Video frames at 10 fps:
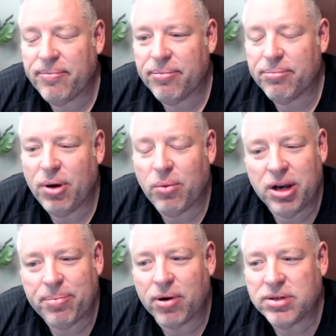But when a
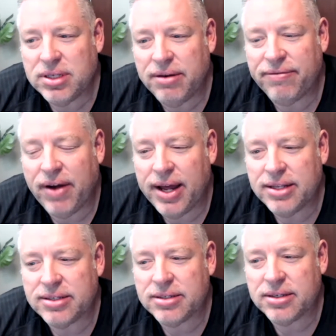person
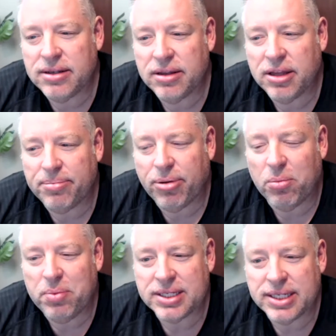finds the
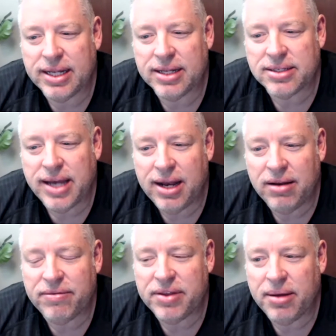purpose inside
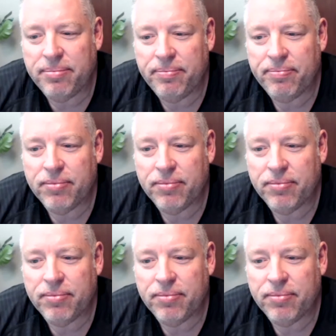of them,